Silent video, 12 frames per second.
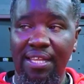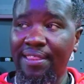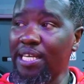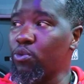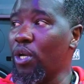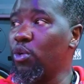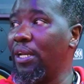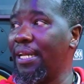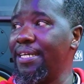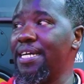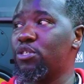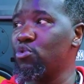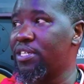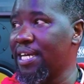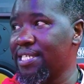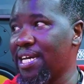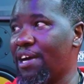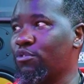That's why you will hear
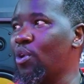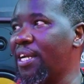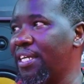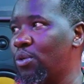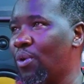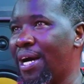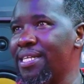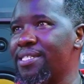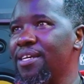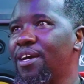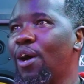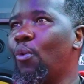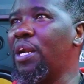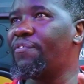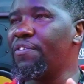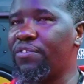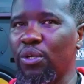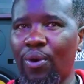tweeters have 200 watts,
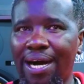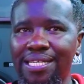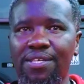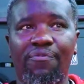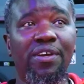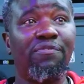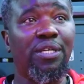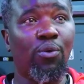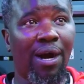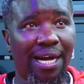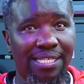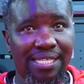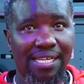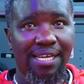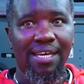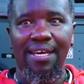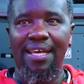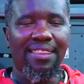150 watts, 50 watts,
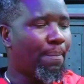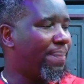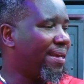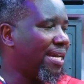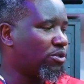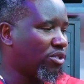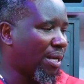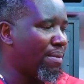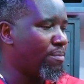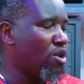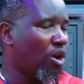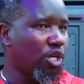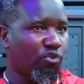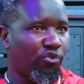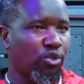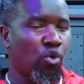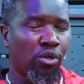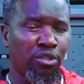the biggest future maybe you're going to,
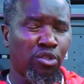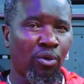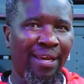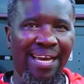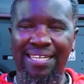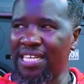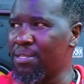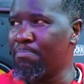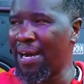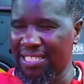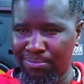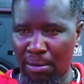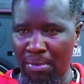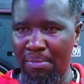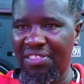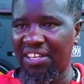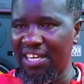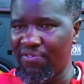to, to, get is maximum maybe
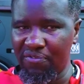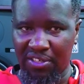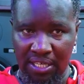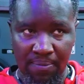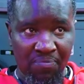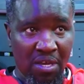350,